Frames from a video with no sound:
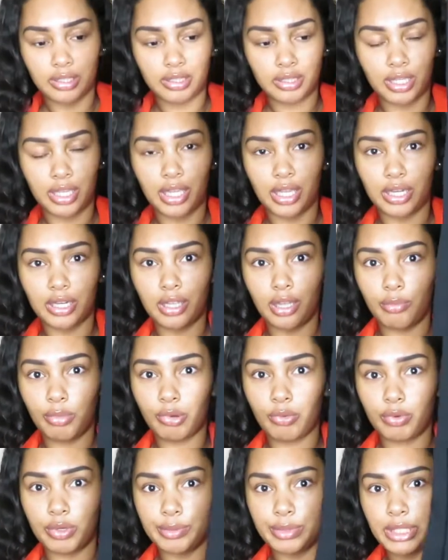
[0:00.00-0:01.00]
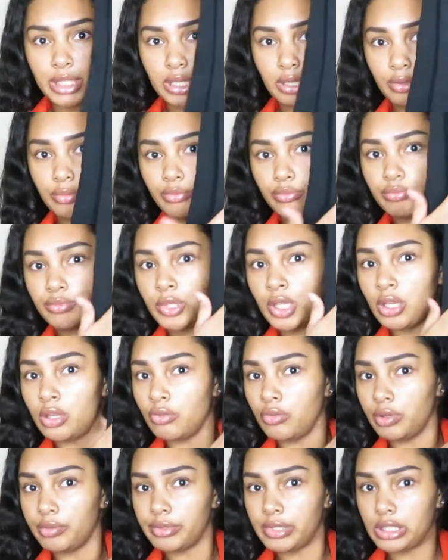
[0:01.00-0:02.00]
They got a couple rips in them,
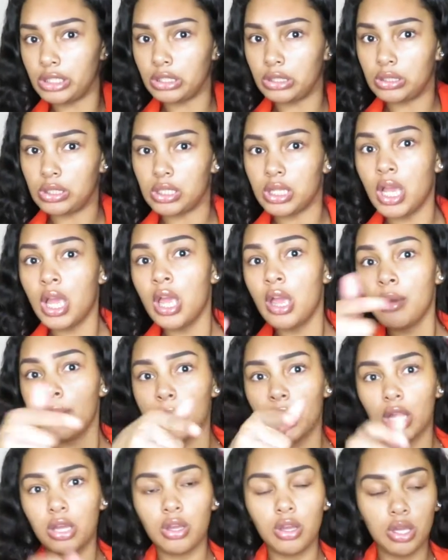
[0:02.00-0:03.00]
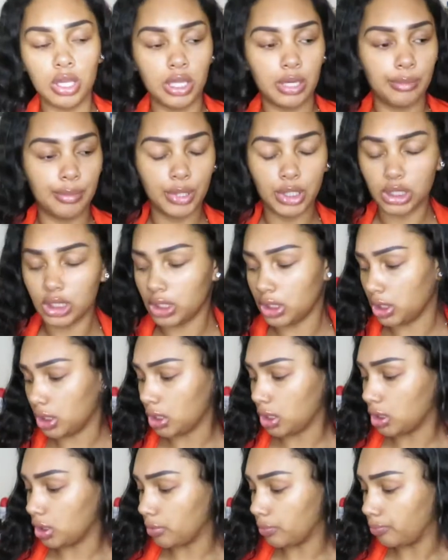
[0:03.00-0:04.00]
rips and holes, but I'll go ahead and put
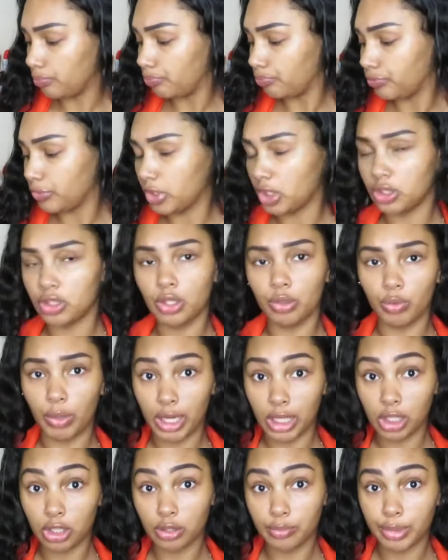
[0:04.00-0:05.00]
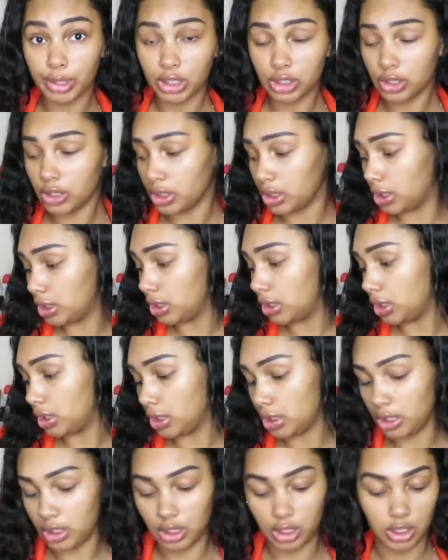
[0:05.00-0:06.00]
the regular picture in
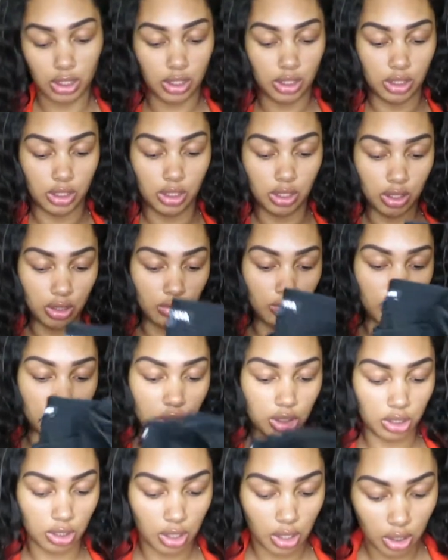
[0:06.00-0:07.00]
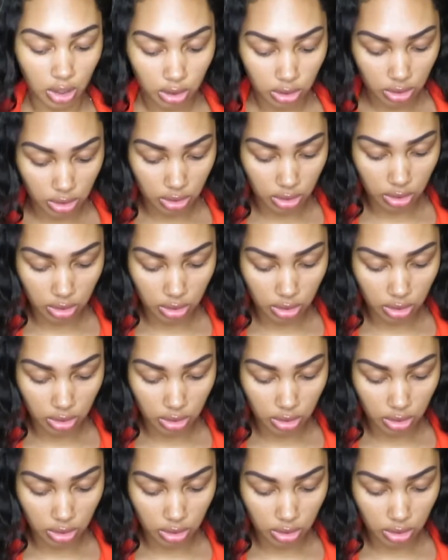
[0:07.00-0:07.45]
here and what they're called.